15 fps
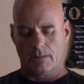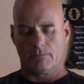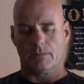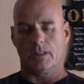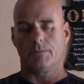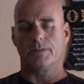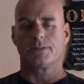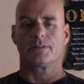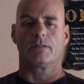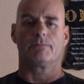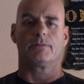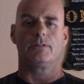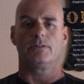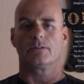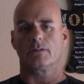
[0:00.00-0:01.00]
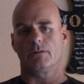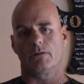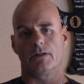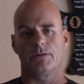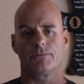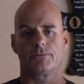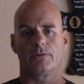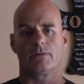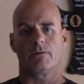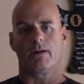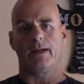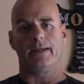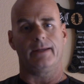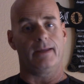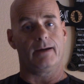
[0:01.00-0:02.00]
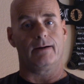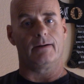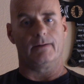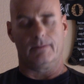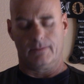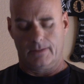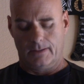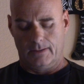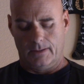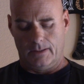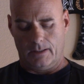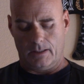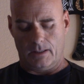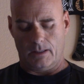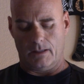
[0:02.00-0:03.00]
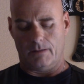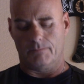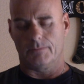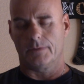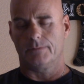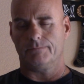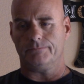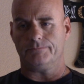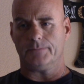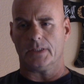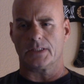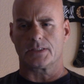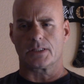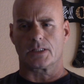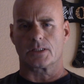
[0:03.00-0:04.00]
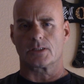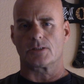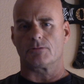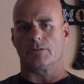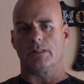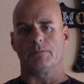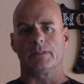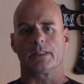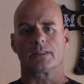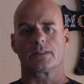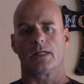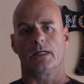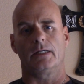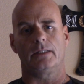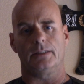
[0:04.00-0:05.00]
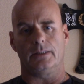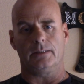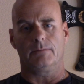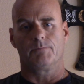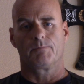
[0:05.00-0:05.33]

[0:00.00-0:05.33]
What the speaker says: maybe something you're going through right now. It's extreme anxiety.